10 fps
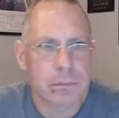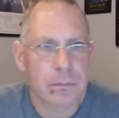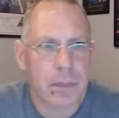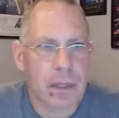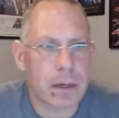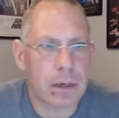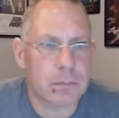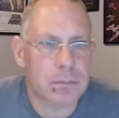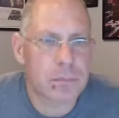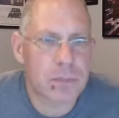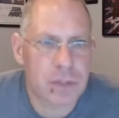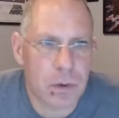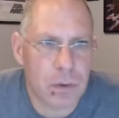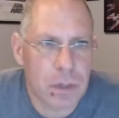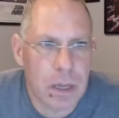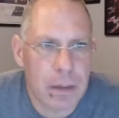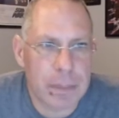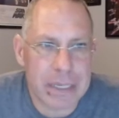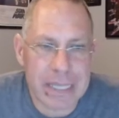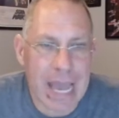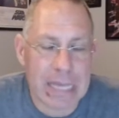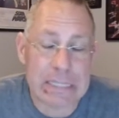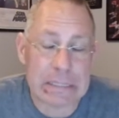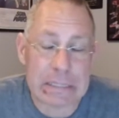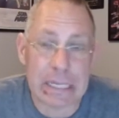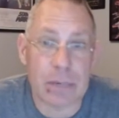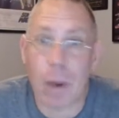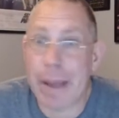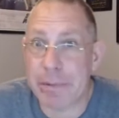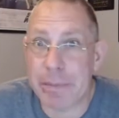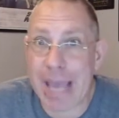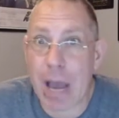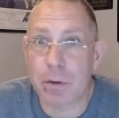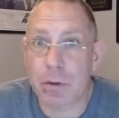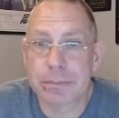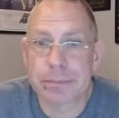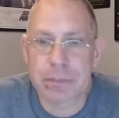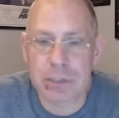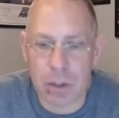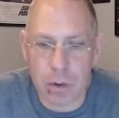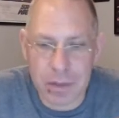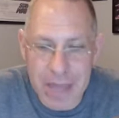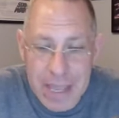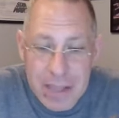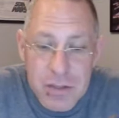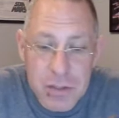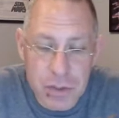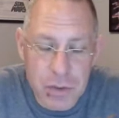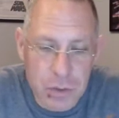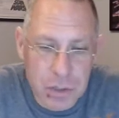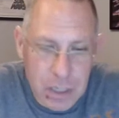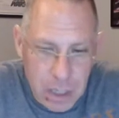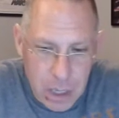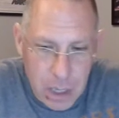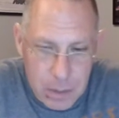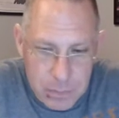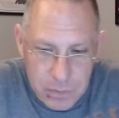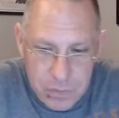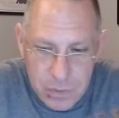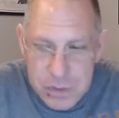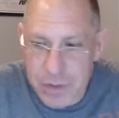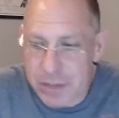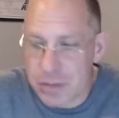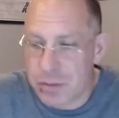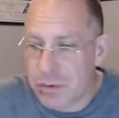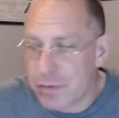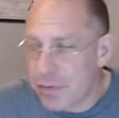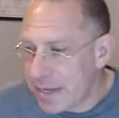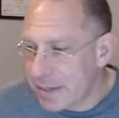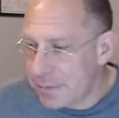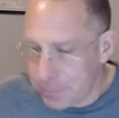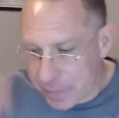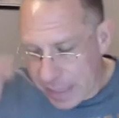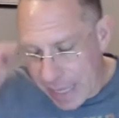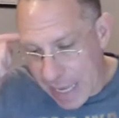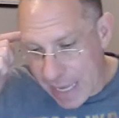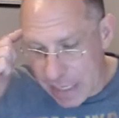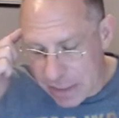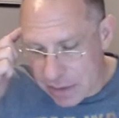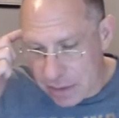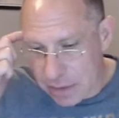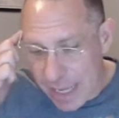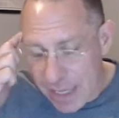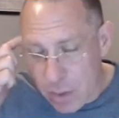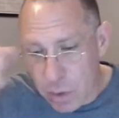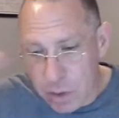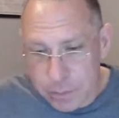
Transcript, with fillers: Um, so, but yeah, it, it wipes me out. So thanks to um, full-strength Sudafed and NyQuil,